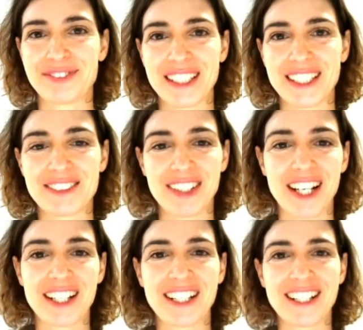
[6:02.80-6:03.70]
he's
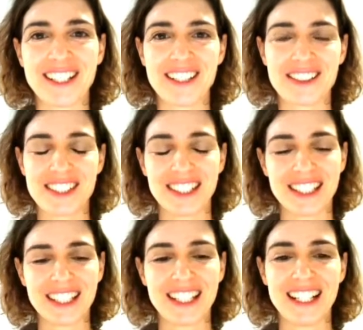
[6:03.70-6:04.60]
very
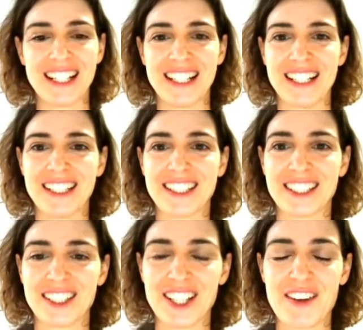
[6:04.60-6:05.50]
interesting and
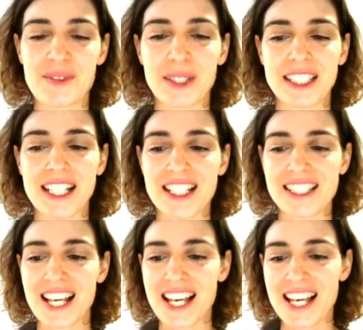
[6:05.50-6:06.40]
uh, loves what he does.
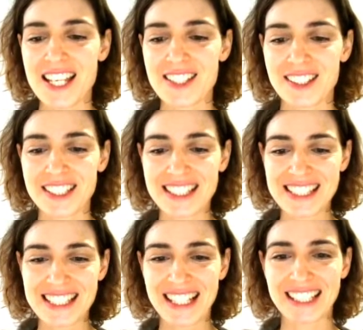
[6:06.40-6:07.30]
So he
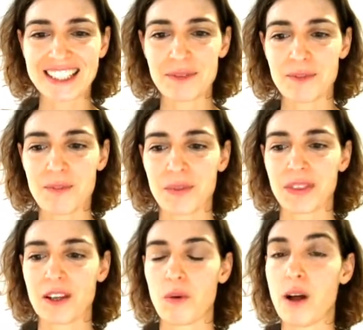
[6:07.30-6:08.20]
says,
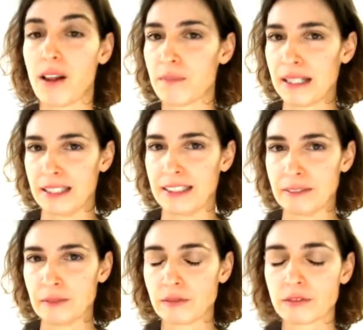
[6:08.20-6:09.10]
Well, Melani,
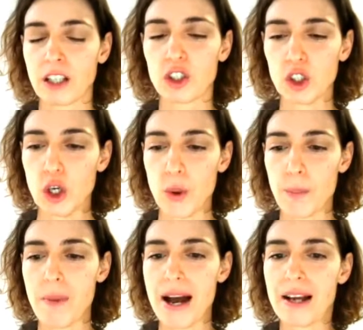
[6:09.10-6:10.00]
you know,
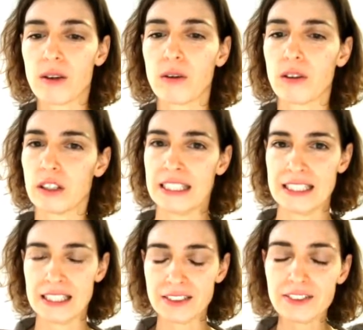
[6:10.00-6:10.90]
my oil
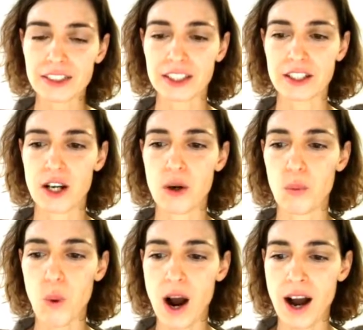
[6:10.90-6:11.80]
is different.
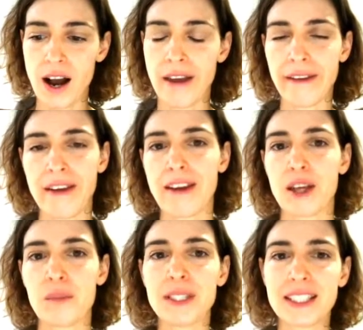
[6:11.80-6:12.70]
Why?
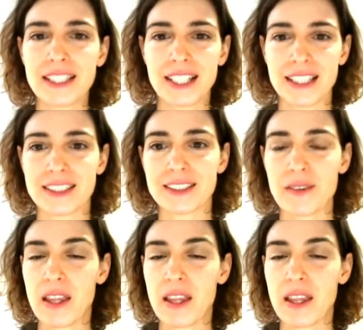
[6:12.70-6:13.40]
Because